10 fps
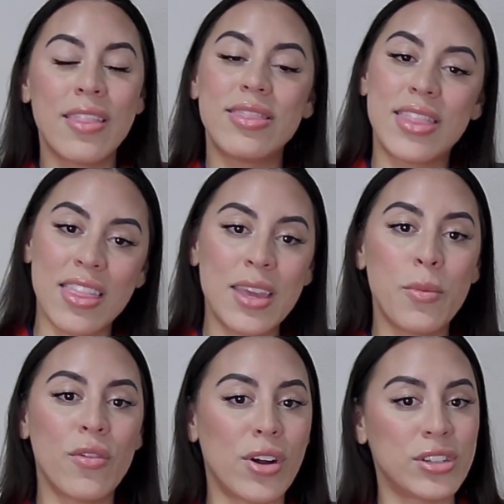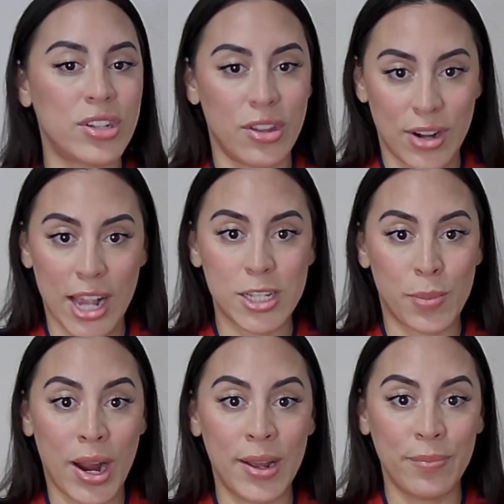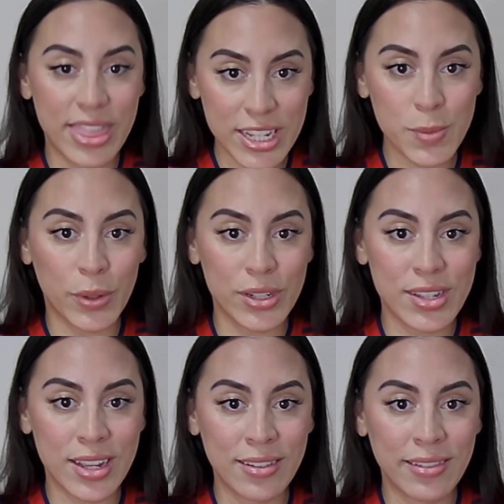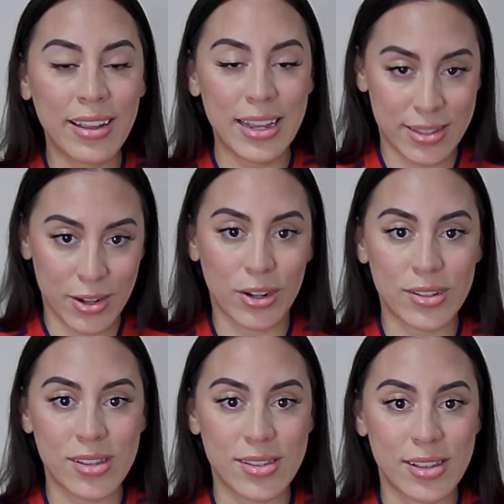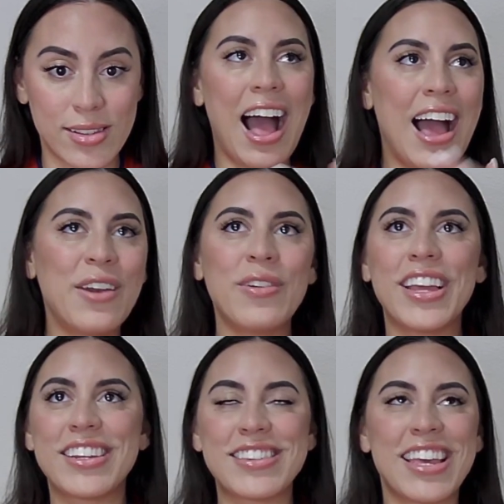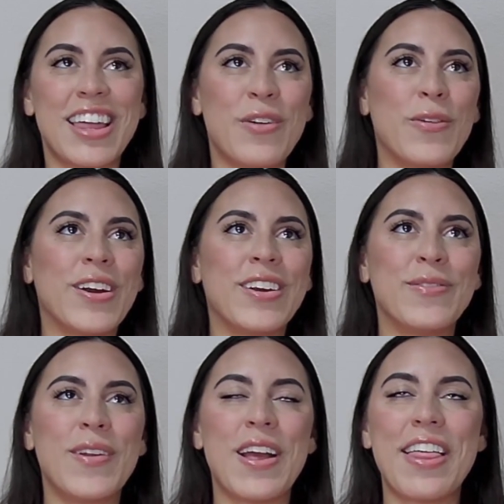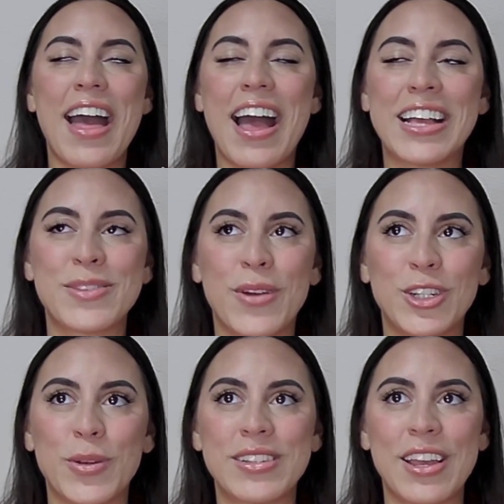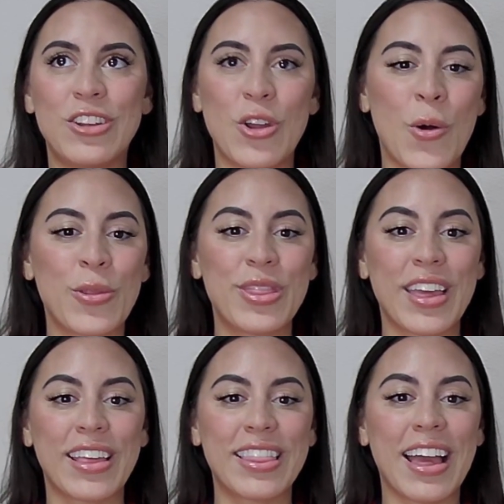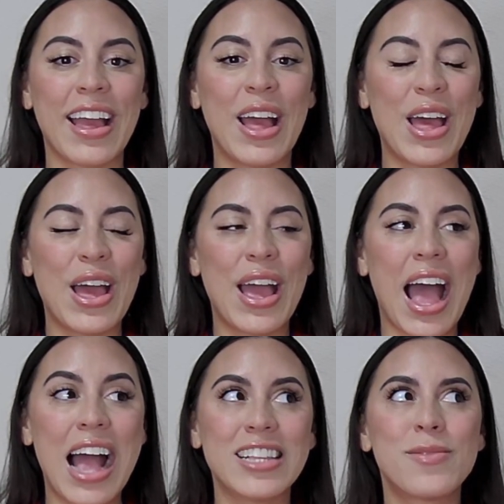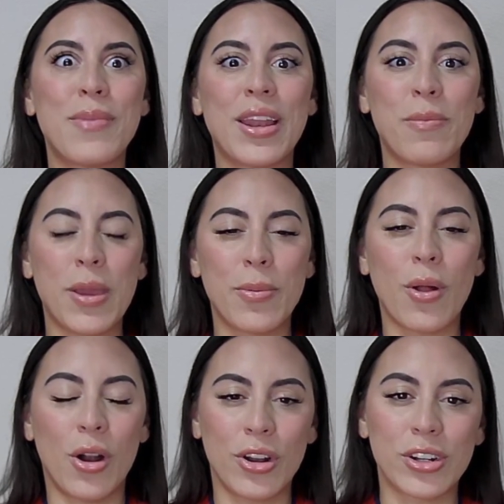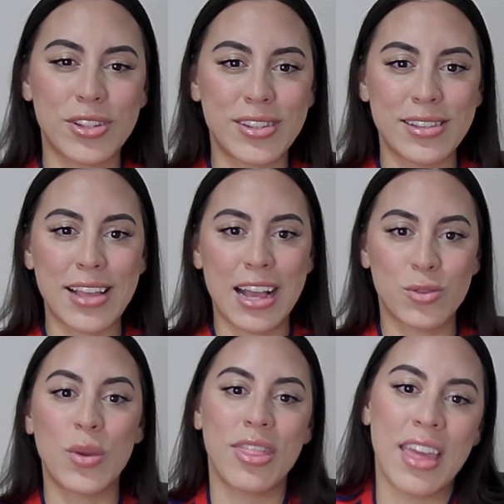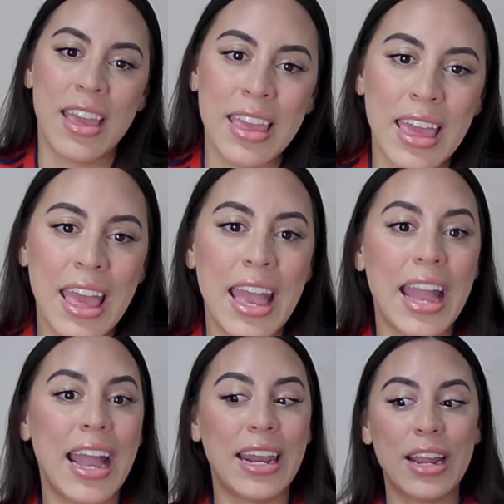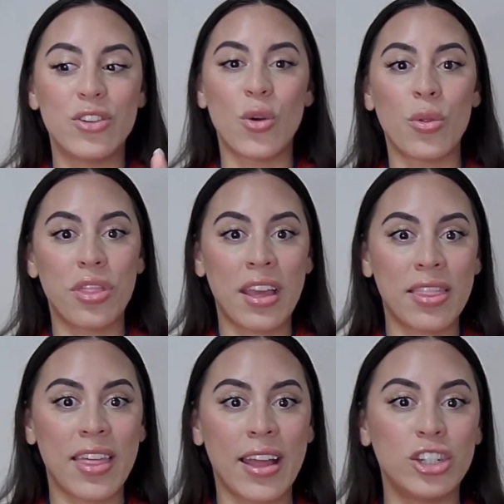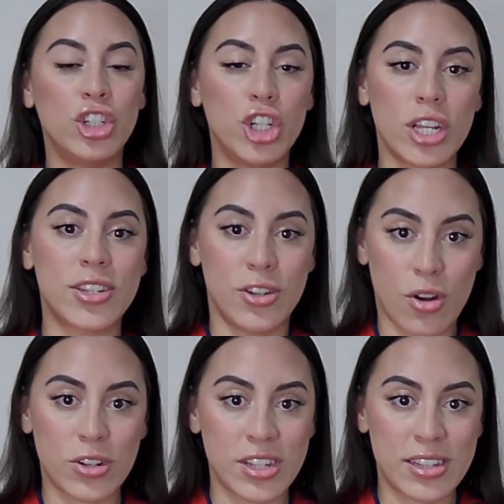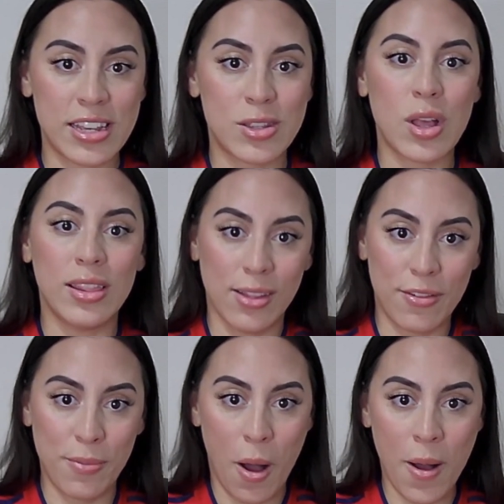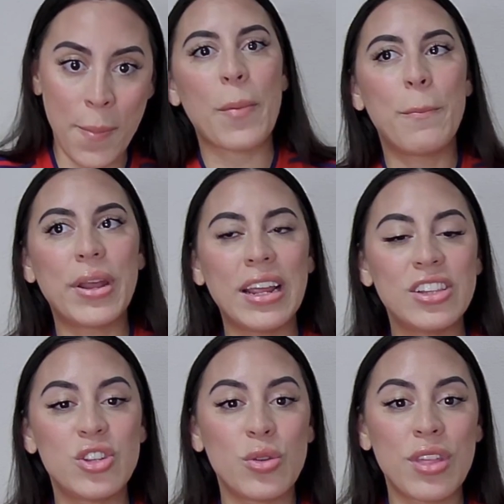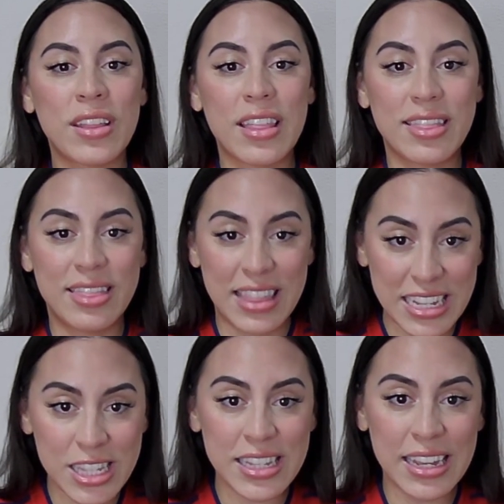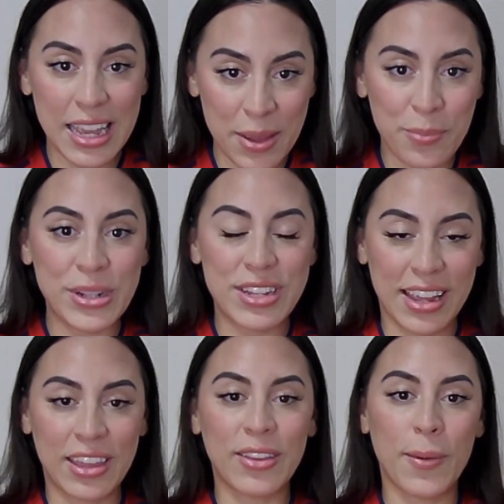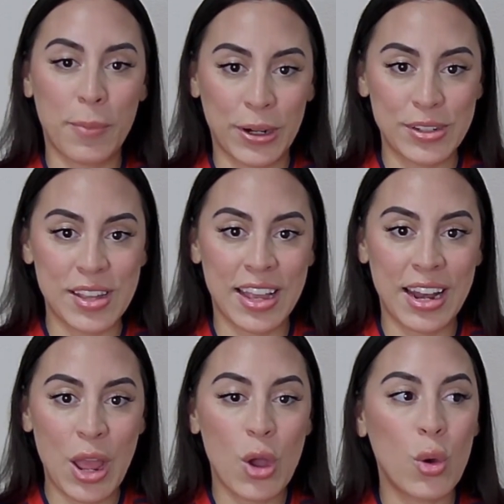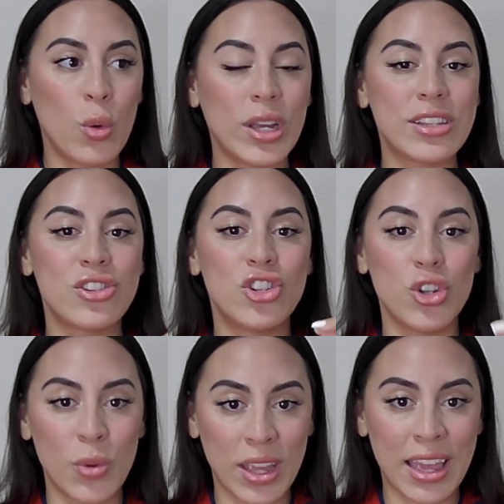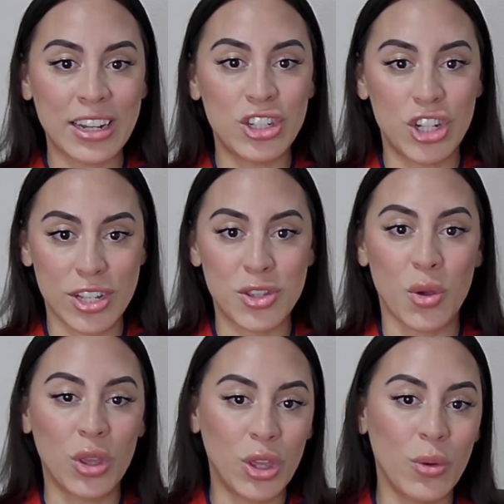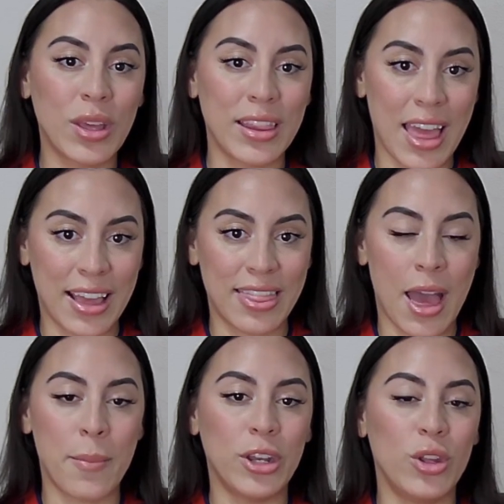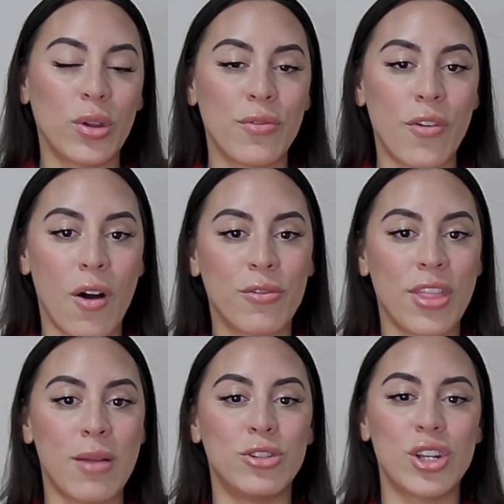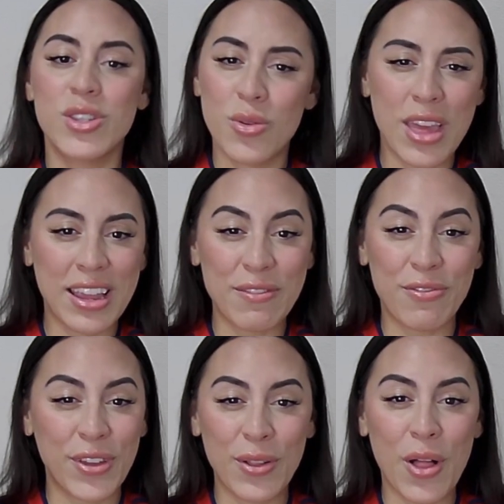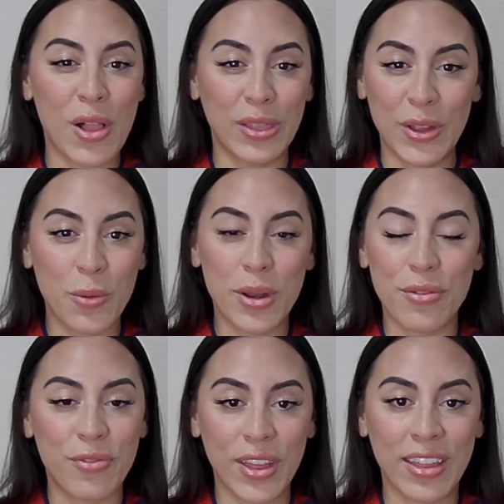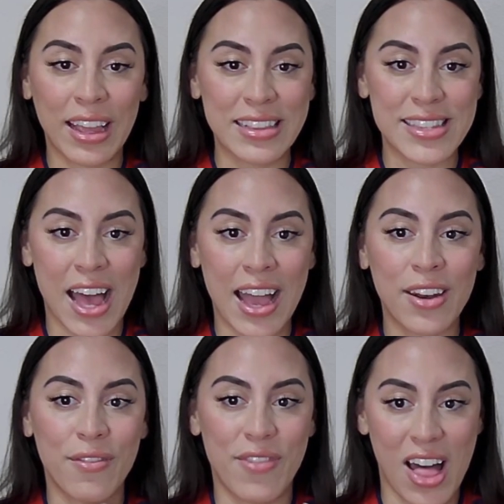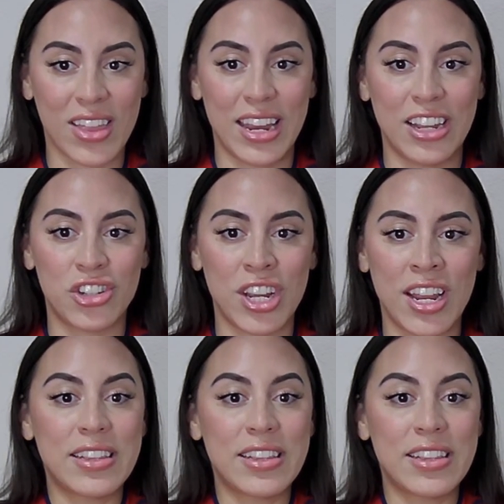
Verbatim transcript: then they move on to their next prey this person is a narcissist i don't like to say that word as much because i don't think that as many people are narcissists as we think and i don't think that just narcissists love bomb but i do think that this in particular person who is doing it just so you can like them and you can fall for them, just so they can feel a little bit of feeling inside of validation.